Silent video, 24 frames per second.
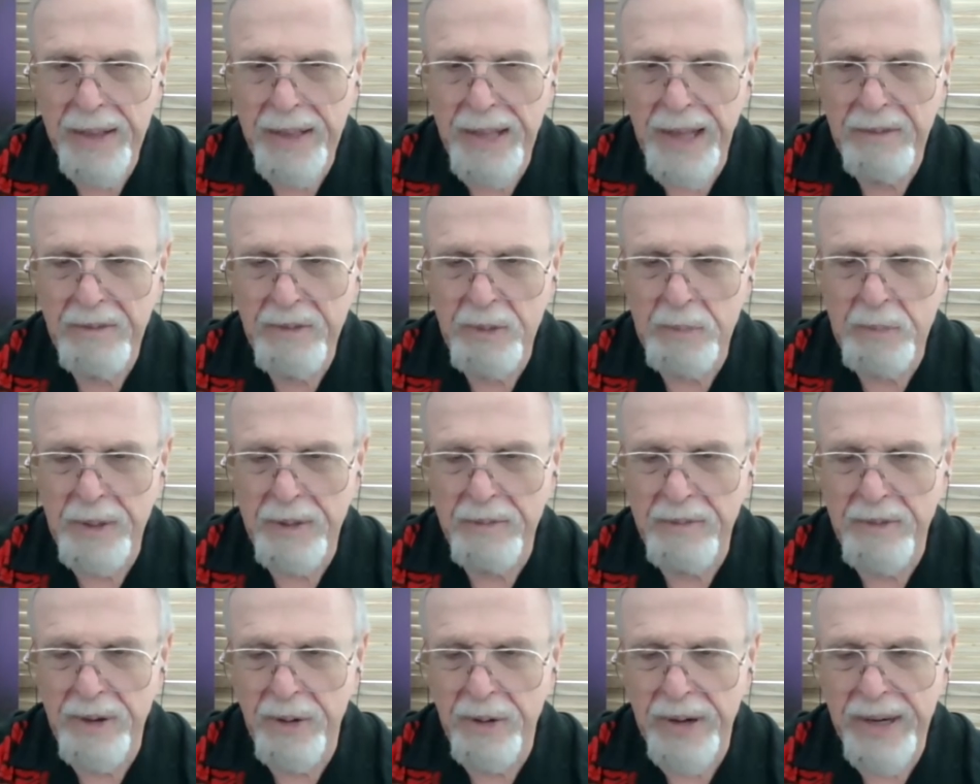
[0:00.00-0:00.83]
that will be
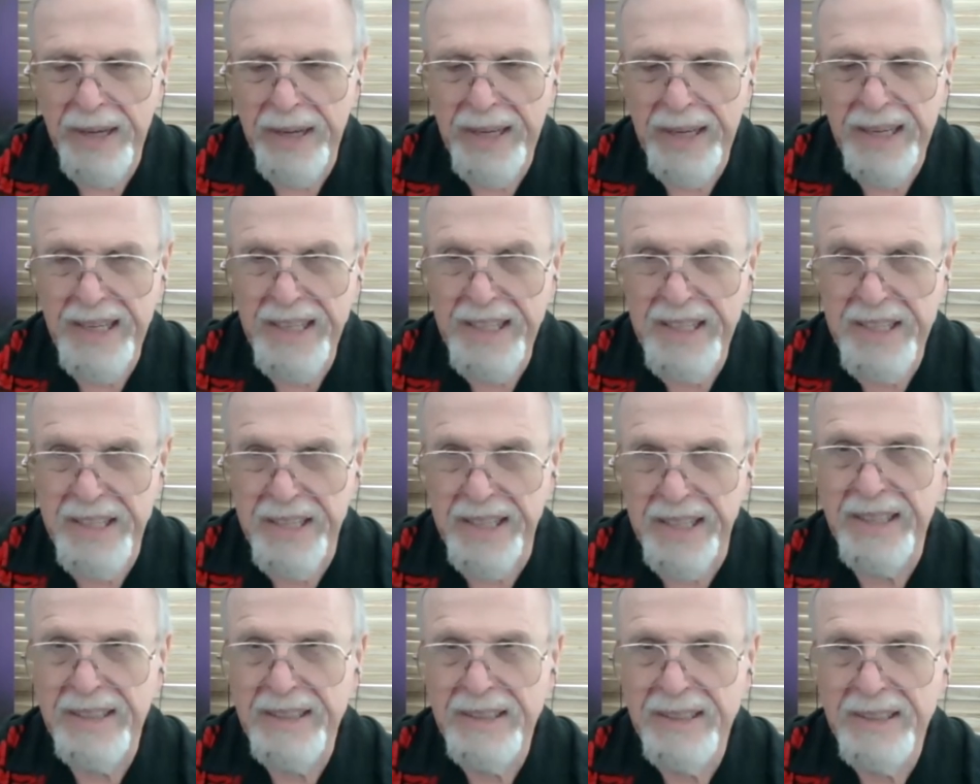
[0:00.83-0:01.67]
very
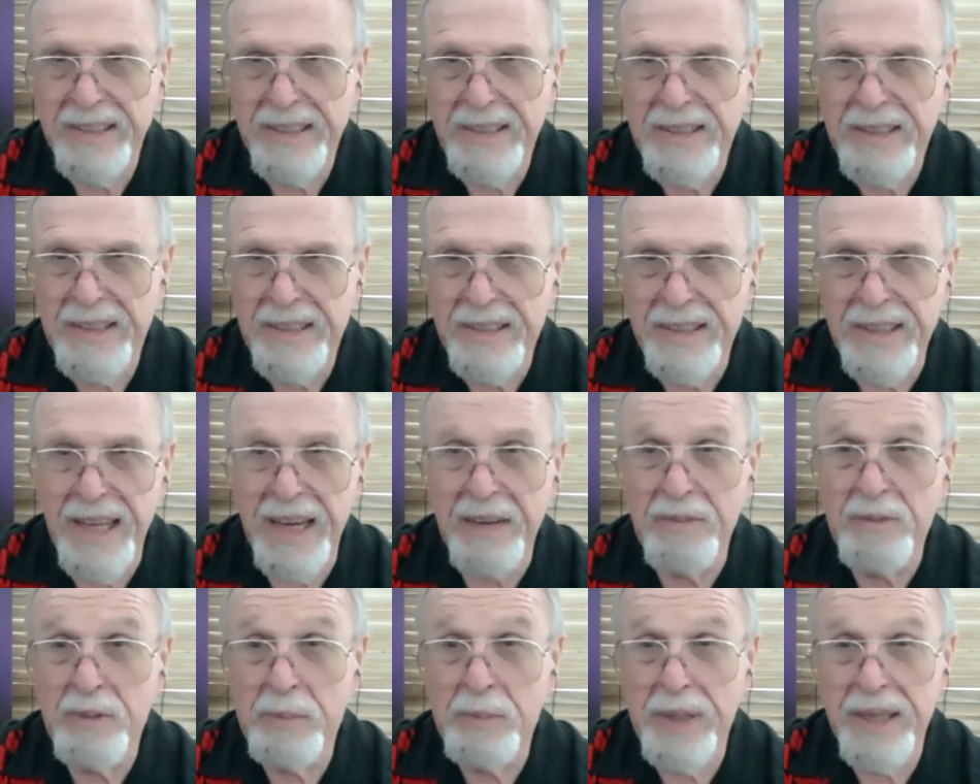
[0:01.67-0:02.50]
easy.
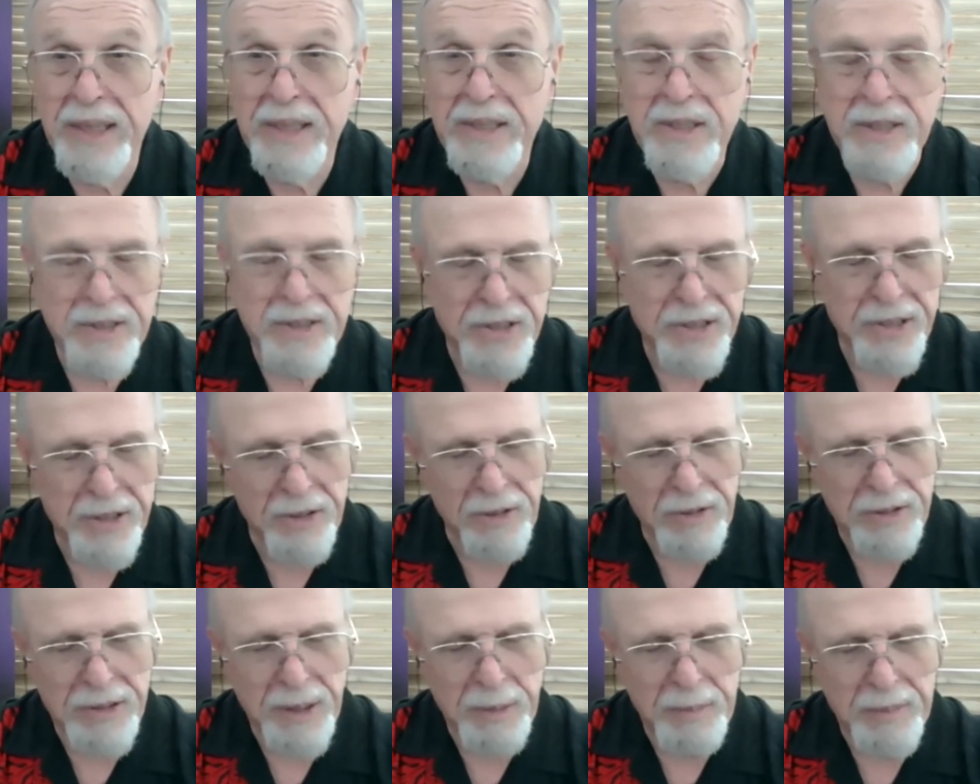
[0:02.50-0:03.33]
That will be easy. And she
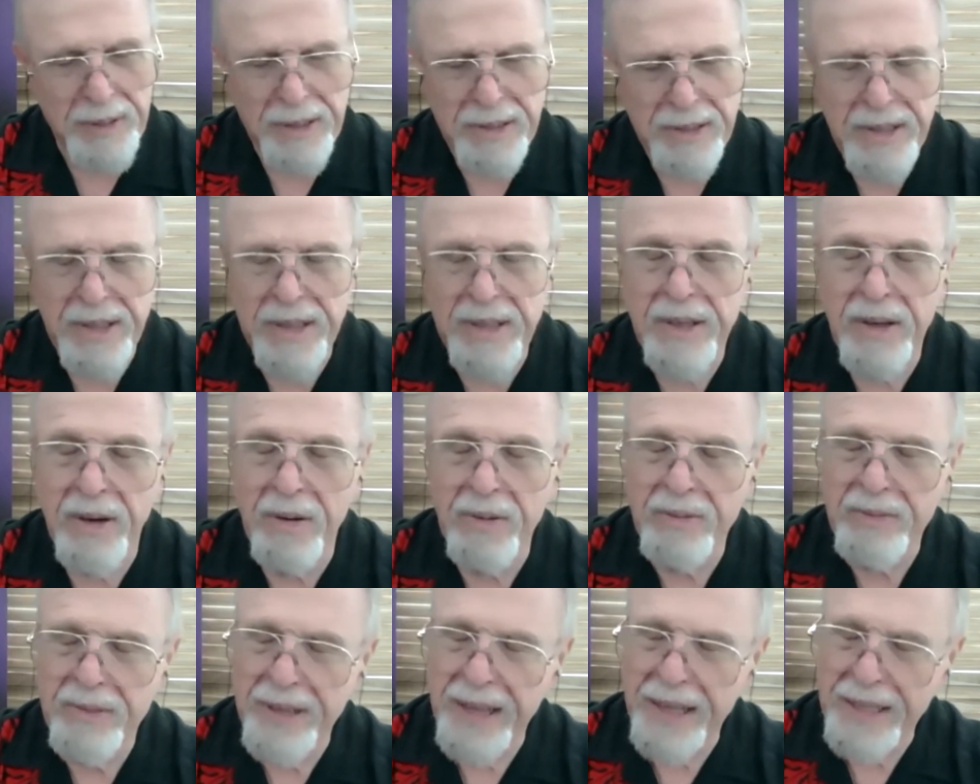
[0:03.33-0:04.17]
looked at me and said,
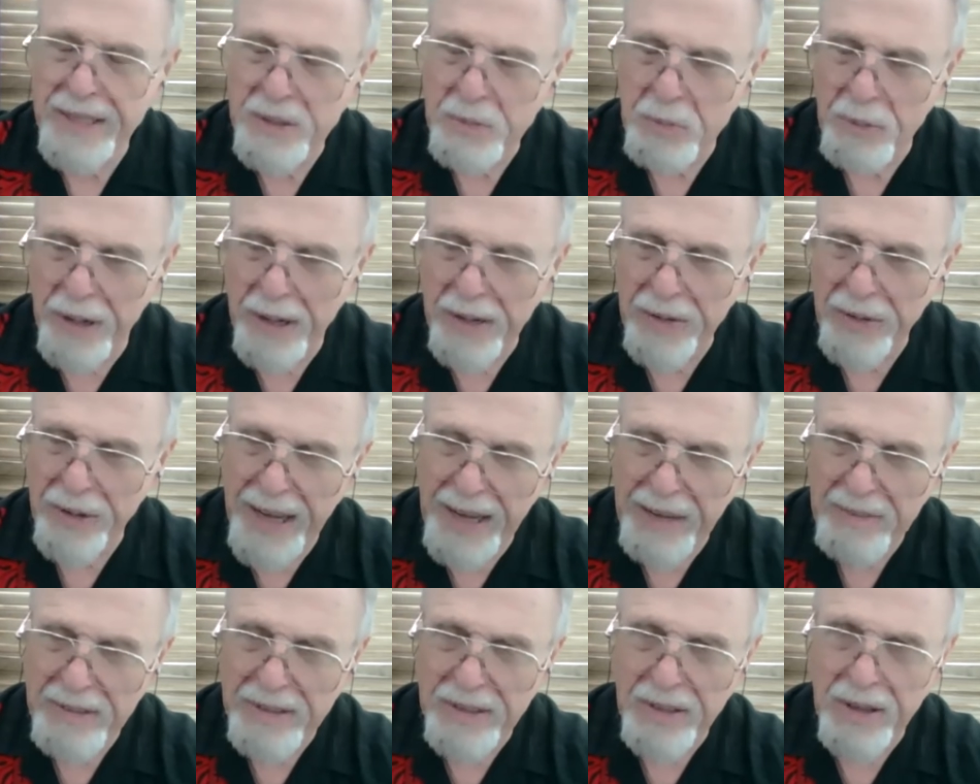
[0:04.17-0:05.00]
no, that's why you
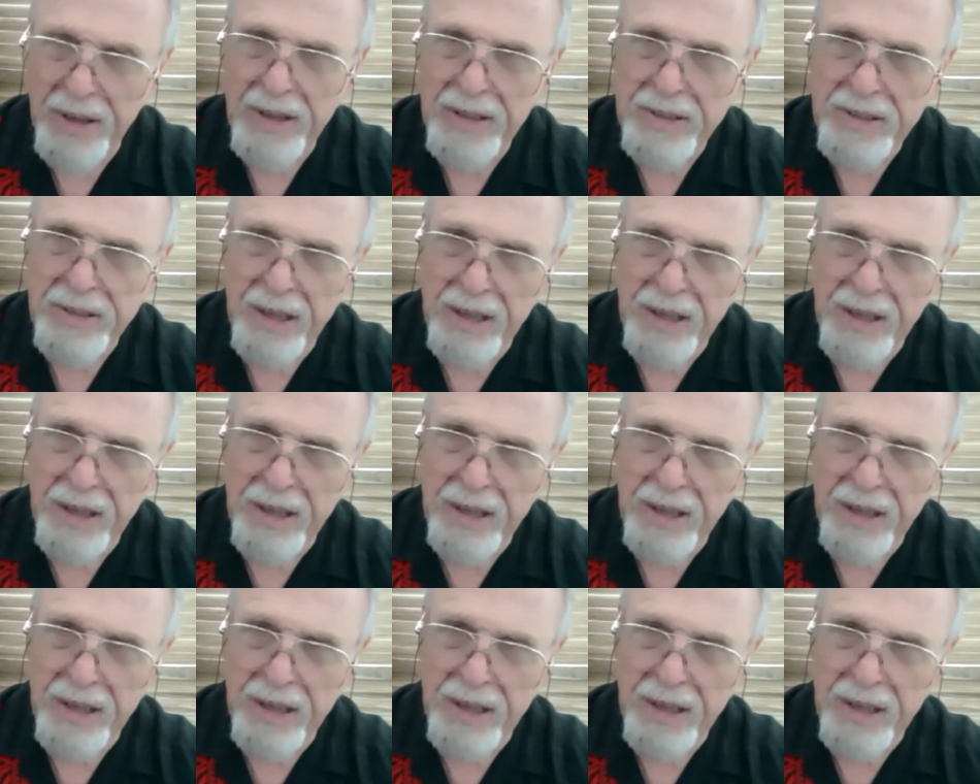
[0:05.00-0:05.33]
have a dog.